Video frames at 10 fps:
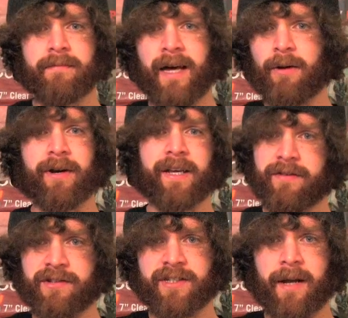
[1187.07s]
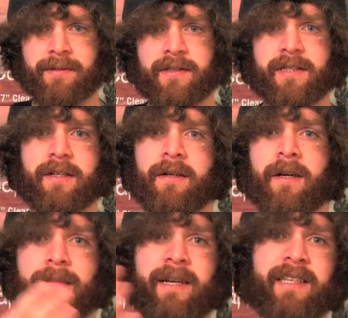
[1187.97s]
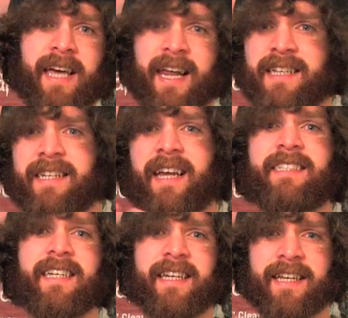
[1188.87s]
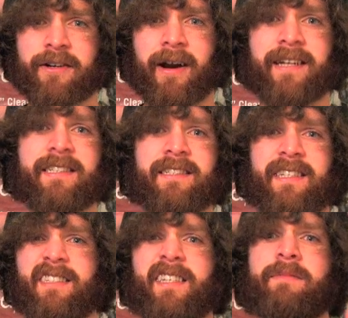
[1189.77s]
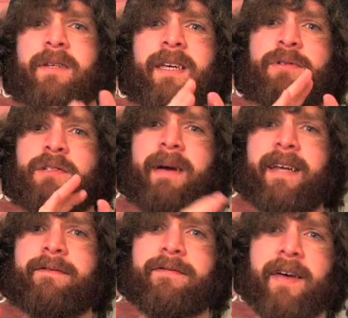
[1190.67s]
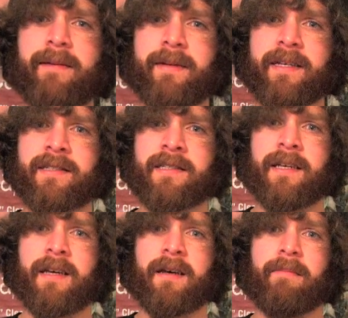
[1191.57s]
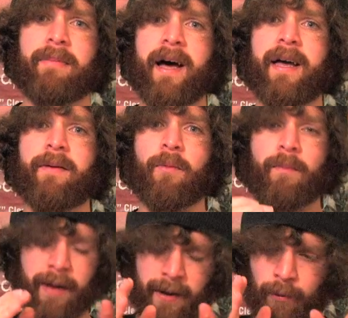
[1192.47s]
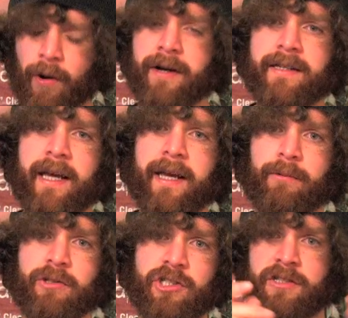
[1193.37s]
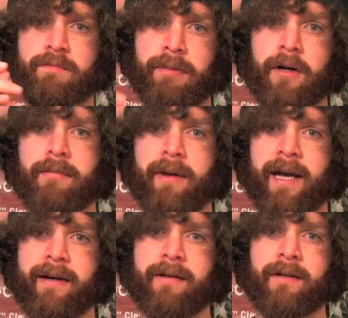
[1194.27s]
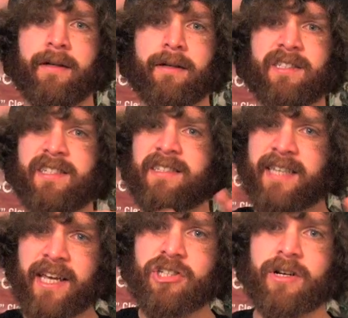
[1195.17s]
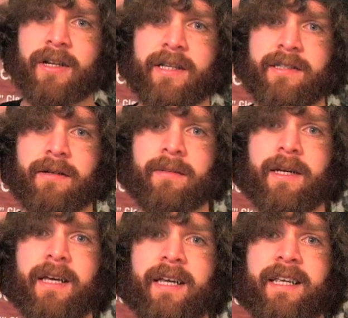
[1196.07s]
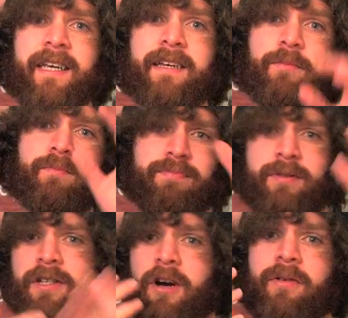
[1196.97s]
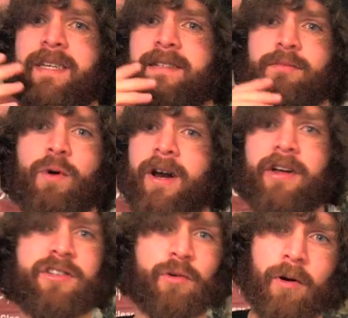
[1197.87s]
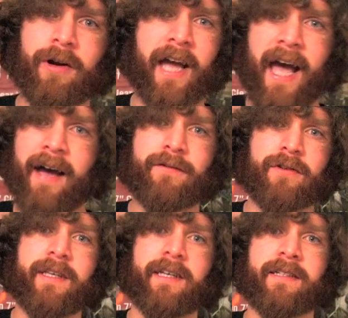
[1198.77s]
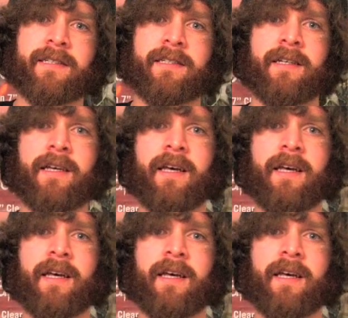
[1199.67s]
I don't want to give you the synopsis here, but he kind of has an identity crisis because he was made famous by one thing, which is Birdman, sensationalism, and he went on to work after this,